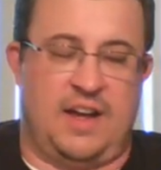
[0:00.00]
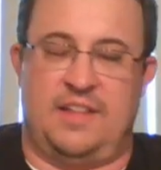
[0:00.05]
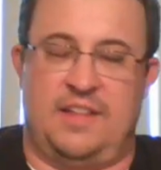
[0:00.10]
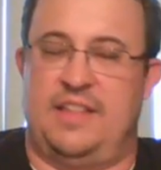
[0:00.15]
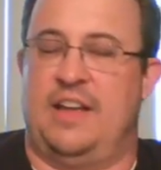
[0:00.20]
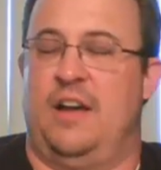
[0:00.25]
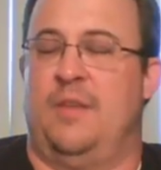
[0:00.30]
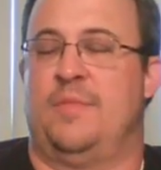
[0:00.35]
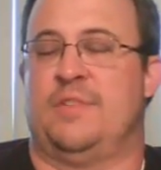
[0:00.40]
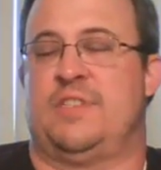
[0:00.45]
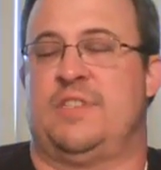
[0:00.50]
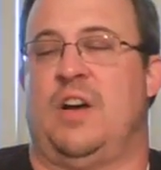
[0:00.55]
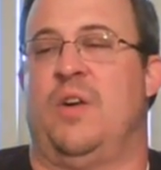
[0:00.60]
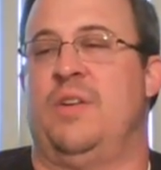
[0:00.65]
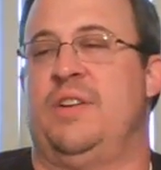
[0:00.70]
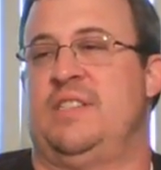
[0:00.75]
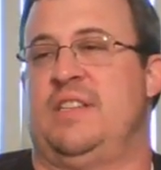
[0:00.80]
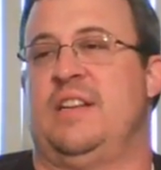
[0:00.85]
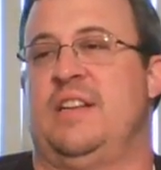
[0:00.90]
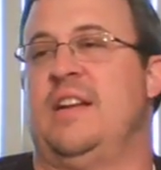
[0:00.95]
They almost
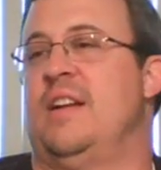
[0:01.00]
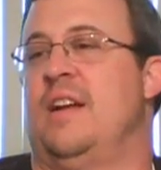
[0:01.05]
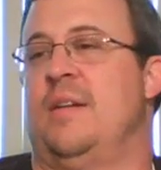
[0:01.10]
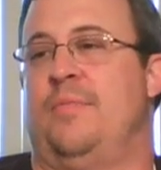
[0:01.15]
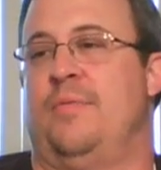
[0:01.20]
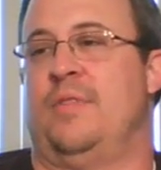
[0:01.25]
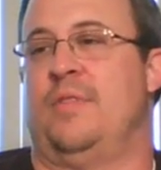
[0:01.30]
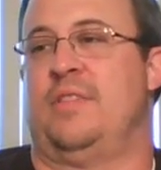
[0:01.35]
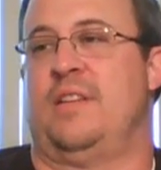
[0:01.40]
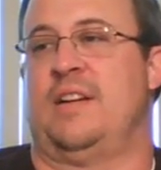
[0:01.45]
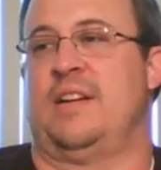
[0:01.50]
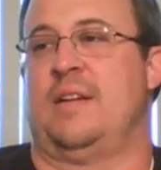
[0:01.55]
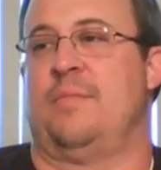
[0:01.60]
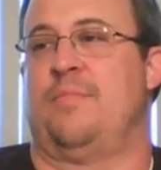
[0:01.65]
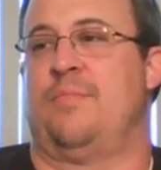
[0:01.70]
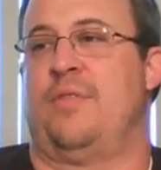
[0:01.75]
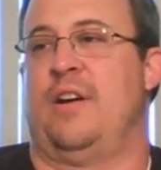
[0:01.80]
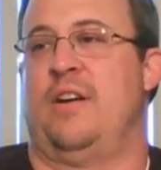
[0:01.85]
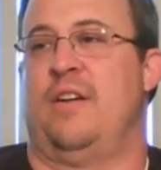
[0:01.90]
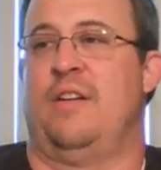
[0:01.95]
always ended up with like a
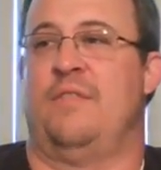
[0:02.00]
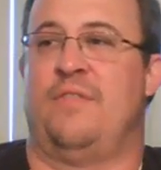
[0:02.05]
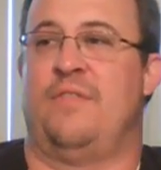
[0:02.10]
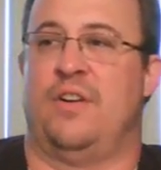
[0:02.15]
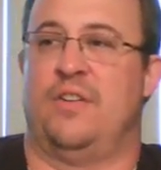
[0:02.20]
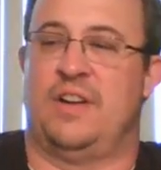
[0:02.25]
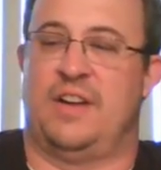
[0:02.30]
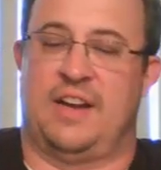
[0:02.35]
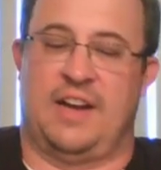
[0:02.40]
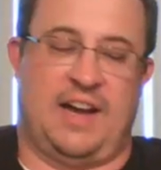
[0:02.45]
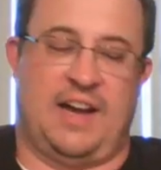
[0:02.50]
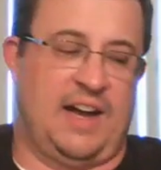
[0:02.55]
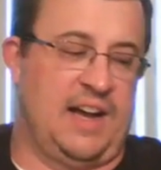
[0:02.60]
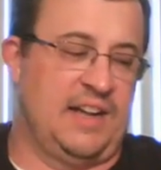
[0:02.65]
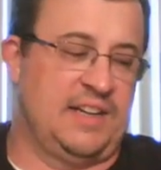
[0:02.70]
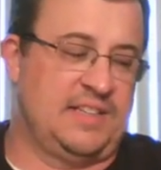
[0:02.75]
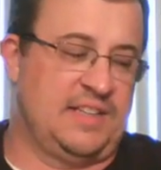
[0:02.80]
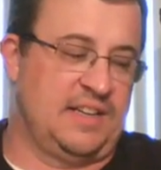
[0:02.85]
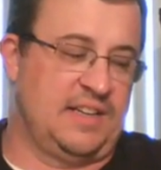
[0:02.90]
prayer invoking gods,